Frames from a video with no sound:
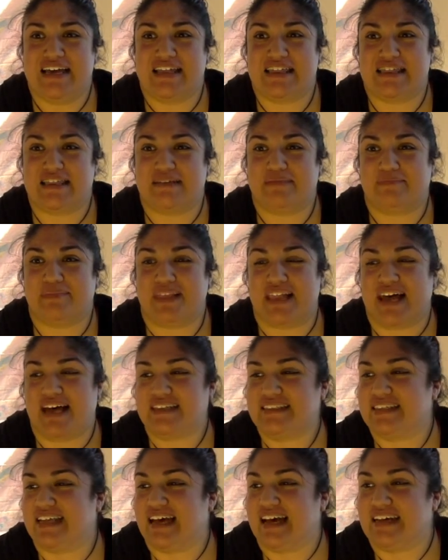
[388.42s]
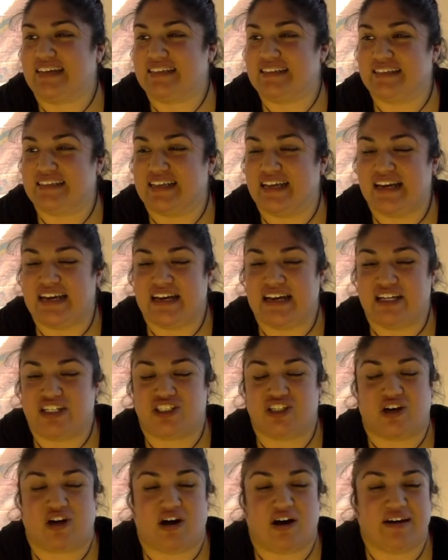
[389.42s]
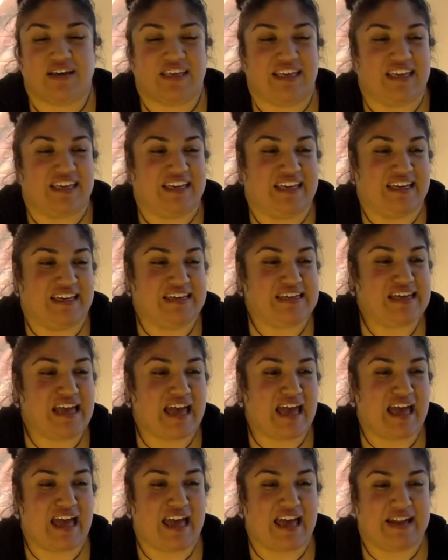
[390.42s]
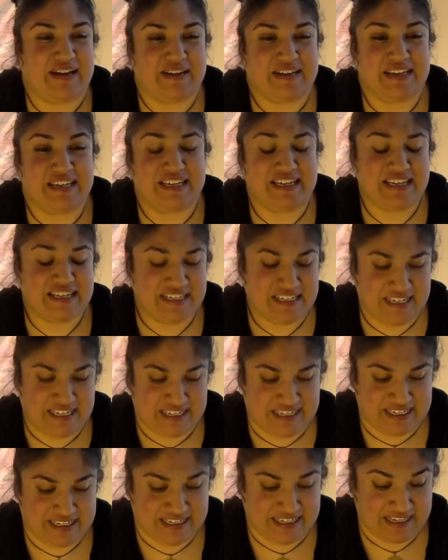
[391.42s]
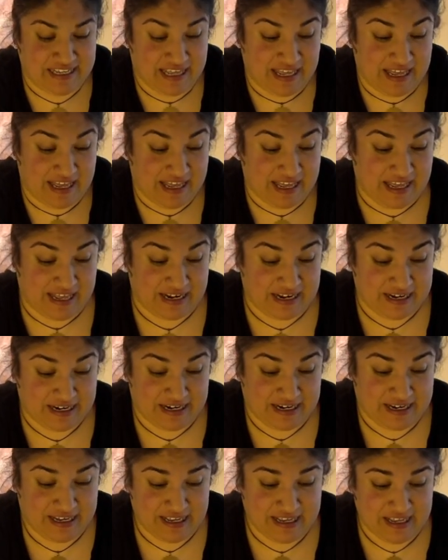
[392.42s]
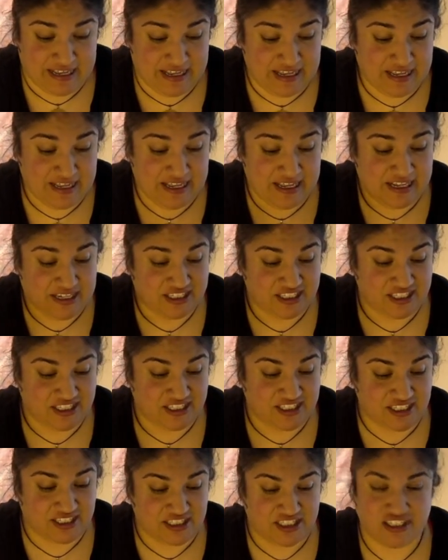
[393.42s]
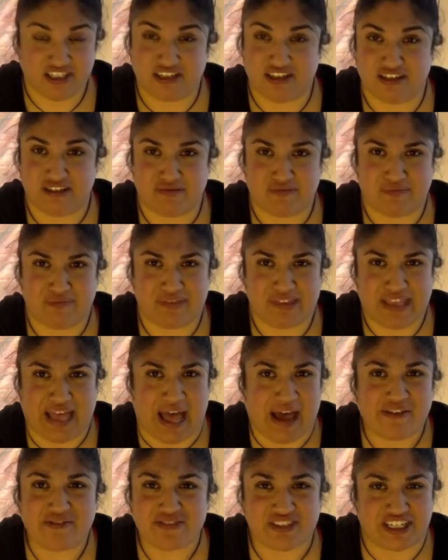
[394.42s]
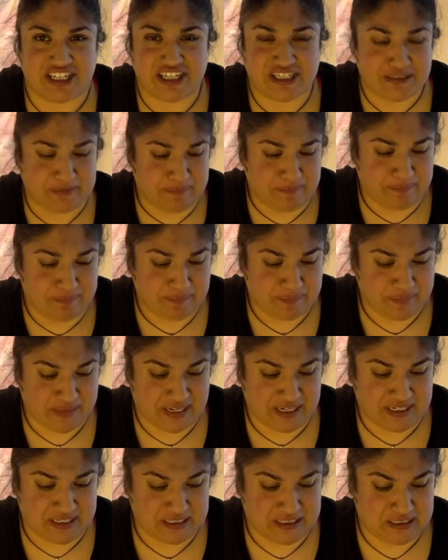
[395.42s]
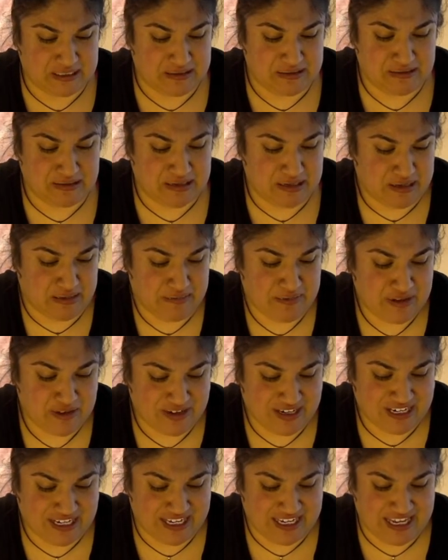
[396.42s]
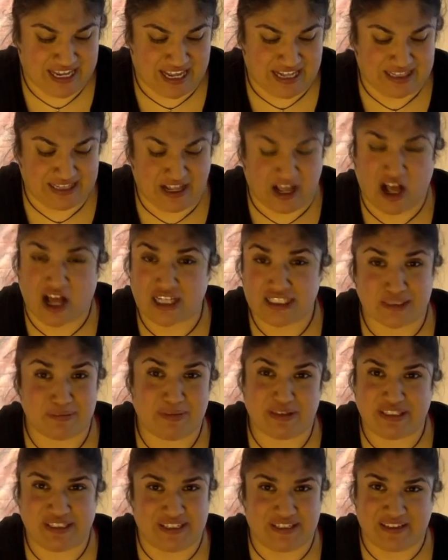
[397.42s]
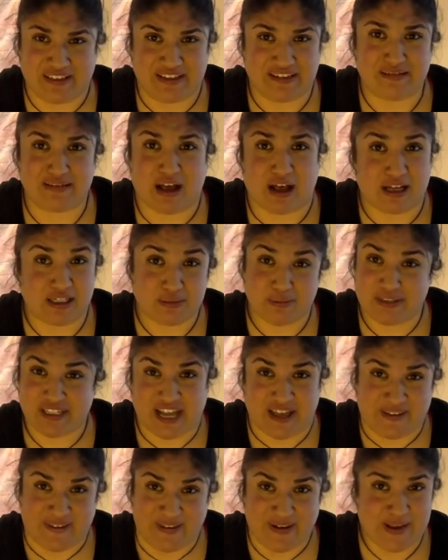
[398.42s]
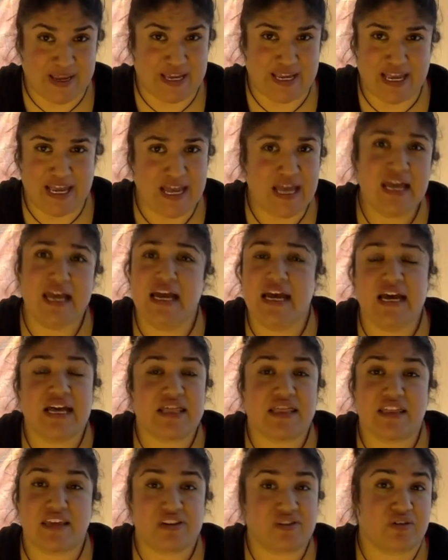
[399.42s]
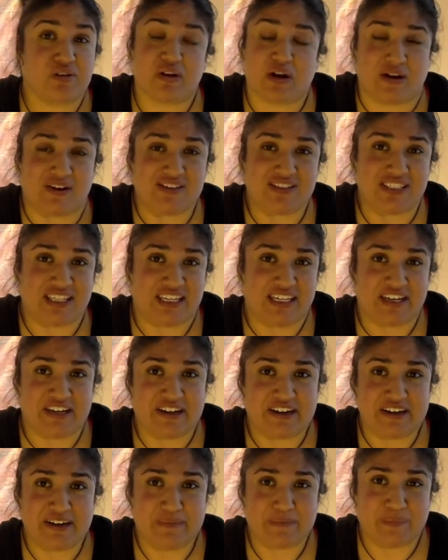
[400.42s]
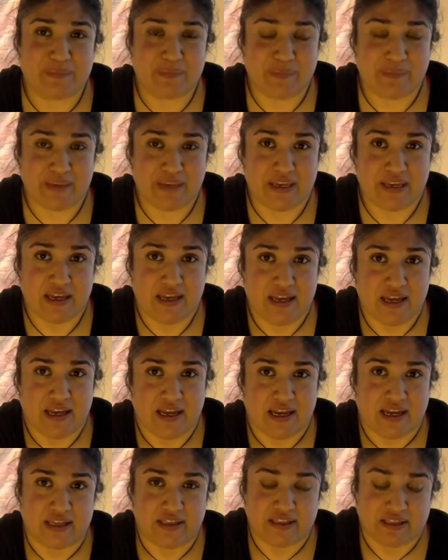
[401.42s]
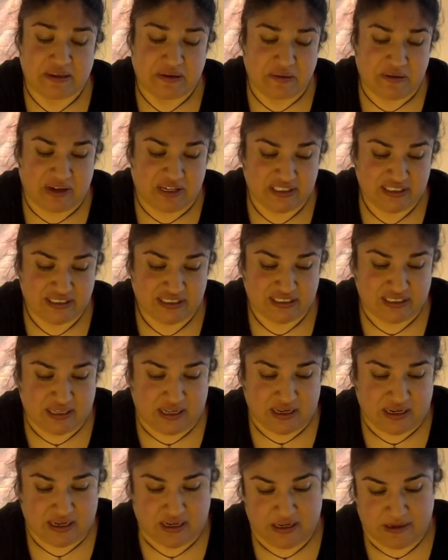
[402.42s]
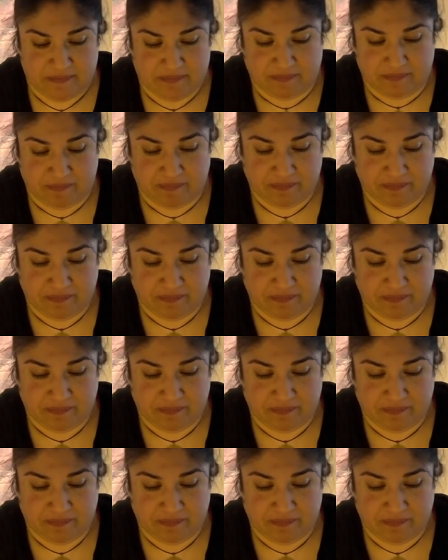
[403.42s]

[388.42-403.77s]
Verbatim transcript: the blasas talking and eating, and just such a laughter and community and the hospital- hospitality that you do not see here in the US. Um,